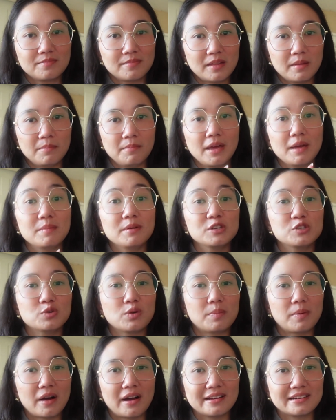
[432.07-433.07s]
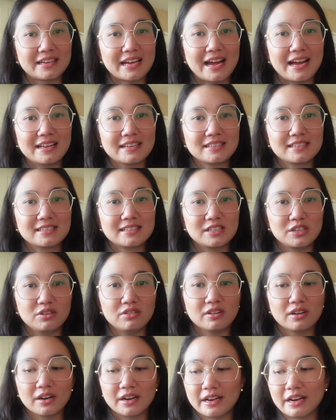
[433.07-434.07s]
maybe do a podcast. You
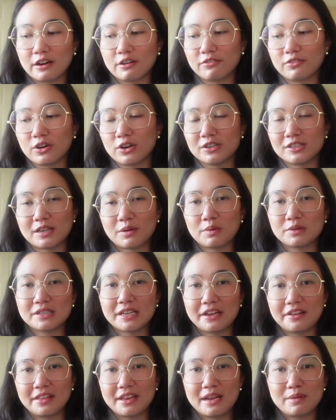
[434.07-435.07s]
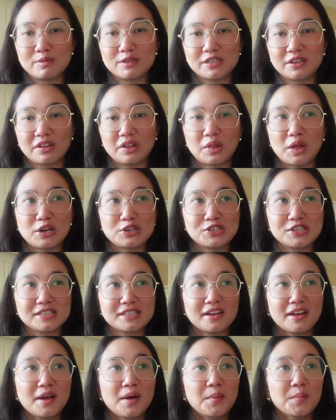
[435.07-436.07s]
heard it here first. I won't tell you the name until it launches,
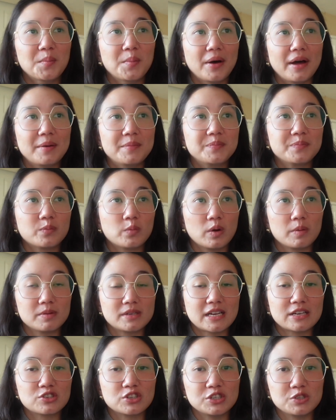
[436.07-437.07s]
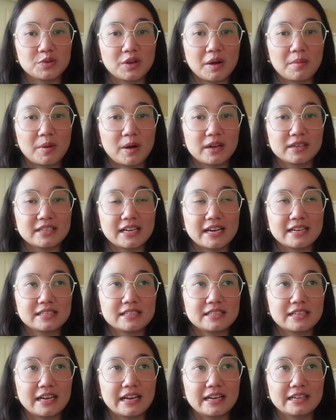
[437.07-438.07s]
but we're potentially doing a
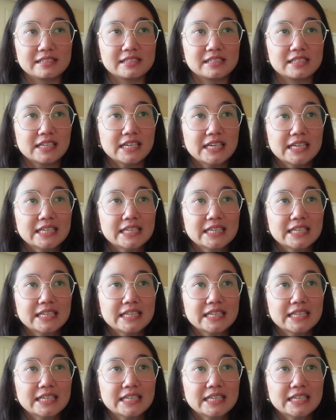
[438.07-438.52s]
podcast and